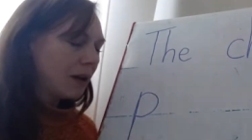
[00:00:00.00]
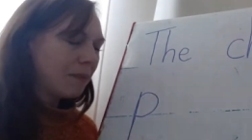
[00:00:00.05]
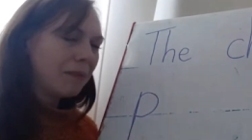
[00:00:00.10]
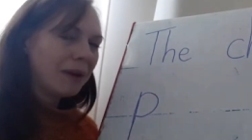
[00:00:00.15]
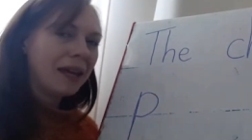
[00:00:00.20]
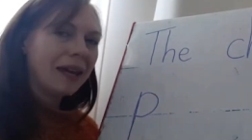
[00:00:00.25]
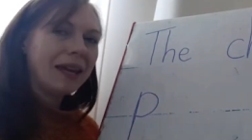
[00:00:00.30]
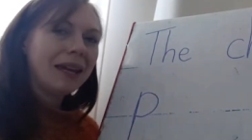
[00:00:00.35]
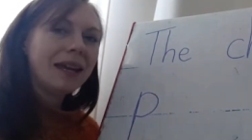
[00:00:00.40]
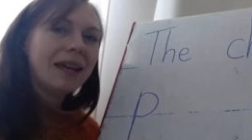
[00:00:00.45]

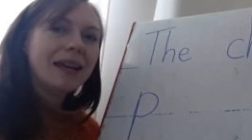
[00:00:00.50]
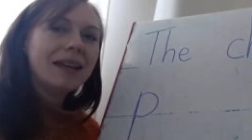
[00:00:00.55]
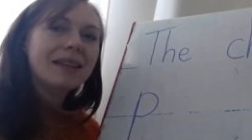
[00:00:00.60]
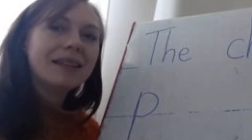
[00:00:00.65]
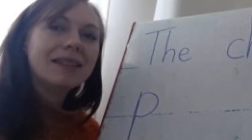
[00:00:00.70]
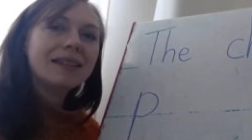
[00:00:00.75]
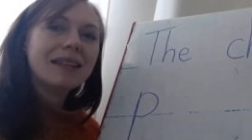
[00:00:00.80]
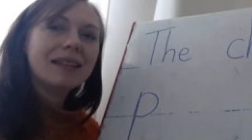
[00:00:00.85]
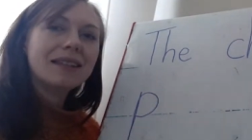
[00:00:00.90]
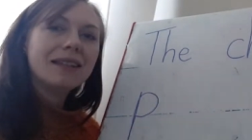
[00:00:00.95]
P
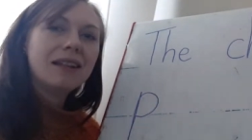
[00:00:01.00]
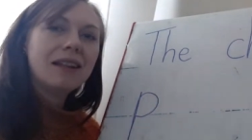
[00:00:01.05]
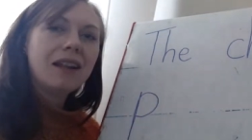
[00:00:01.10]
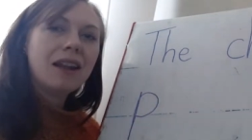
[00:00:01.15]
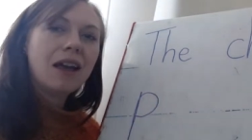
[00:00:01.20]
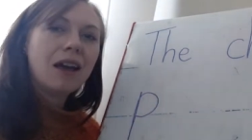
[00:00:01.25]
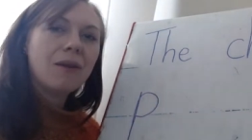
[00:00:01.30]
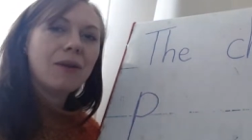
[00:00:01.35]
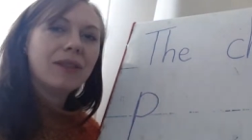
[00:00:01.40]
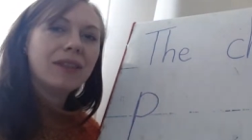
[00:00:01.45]
sits
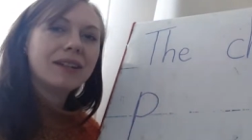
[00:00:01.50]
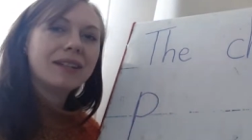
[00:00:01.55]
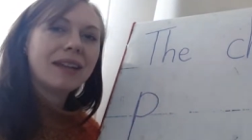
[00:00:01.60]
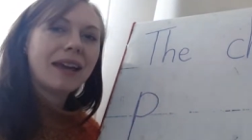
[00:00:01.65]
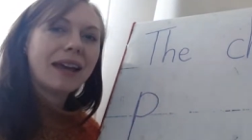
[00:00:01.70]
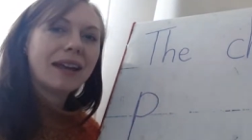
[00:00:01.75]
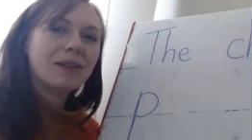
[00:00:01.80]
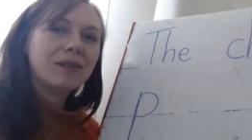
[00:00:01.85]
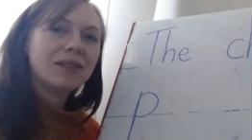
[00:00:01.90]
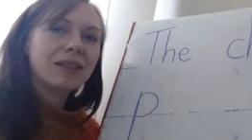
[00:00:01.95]
lower, the
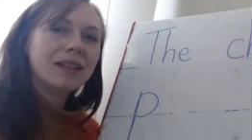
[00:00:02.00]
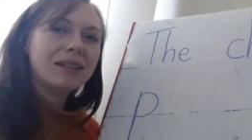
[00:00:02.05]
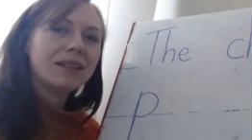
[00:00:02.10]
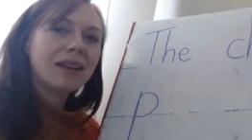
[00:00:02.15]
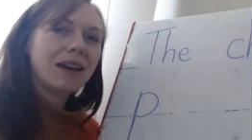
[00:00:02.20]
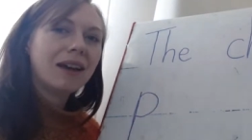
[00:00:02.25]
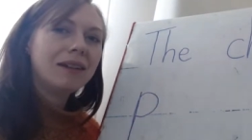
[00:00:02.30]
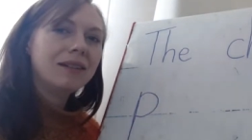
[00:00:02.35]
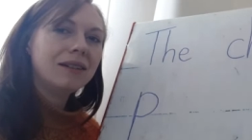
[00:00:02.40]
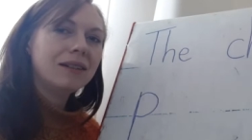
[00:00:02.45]
tail sits
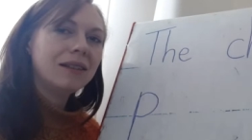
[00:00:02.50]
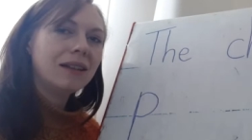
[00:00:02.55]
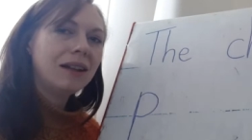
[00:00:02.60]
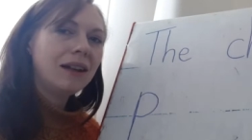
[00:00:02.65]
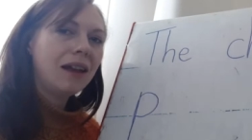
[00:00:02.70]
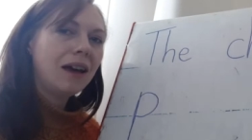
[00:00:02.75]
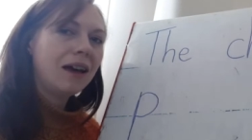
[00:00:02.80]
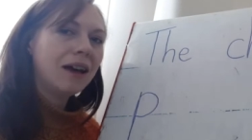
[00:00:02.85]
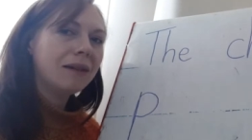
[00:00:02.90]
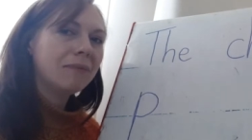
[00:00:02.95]
under the
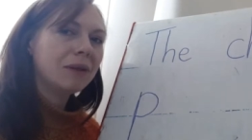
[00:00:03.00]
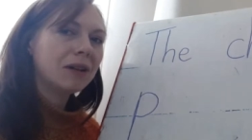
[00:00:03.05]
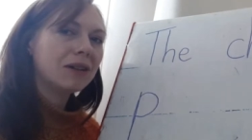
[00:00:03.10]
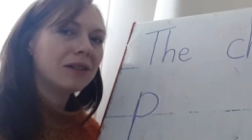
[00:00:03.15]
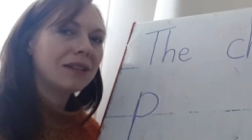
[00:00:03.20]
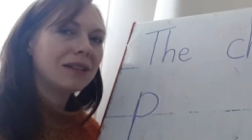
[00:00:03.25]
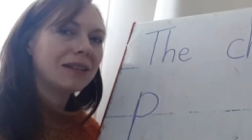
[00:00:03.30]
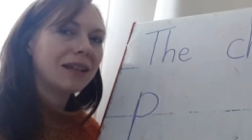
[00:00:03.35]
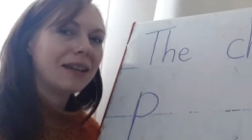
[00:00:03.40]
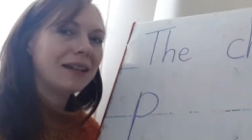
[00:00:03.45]
line because
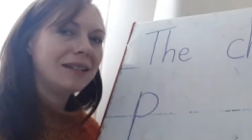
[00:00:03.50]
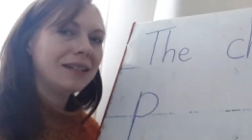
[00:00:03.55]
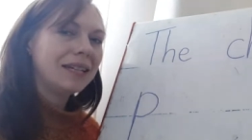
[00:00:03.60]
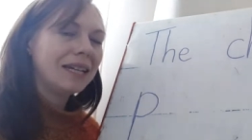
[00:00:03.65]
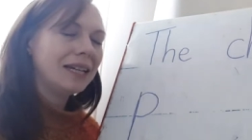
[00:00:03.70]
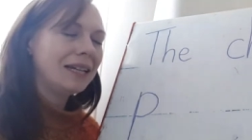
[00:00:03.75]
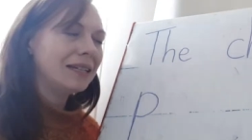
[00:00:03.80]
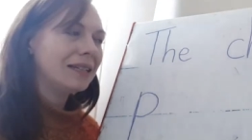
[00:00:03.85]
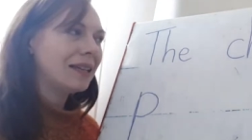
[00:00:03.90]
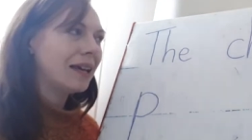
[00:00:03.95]
it's a
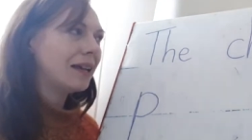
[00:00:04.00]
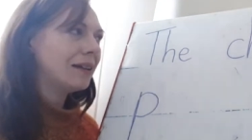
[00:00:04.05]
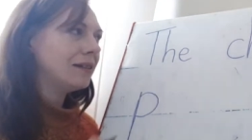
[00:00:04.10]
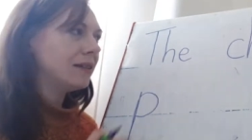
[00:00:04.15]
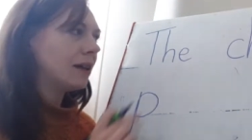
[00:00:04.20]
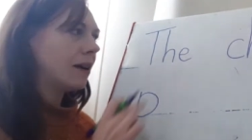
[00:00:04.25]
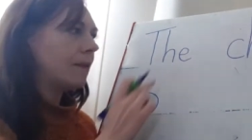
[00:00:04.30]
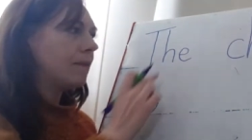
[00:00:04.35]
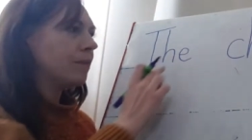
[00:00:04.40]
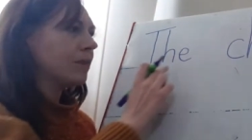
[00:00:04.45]

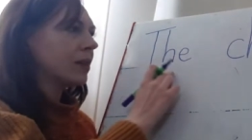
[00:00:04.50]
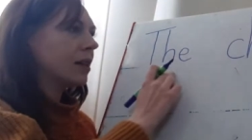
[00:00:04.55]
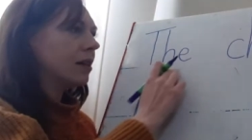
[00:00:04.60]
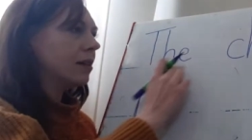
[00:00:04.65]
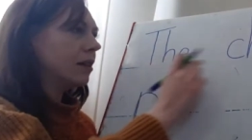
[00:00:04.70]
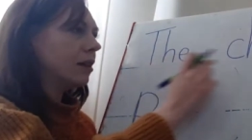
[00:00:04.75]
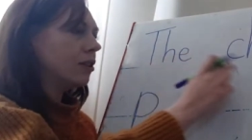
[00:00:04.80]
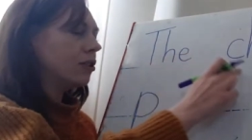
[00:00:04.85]
descender. The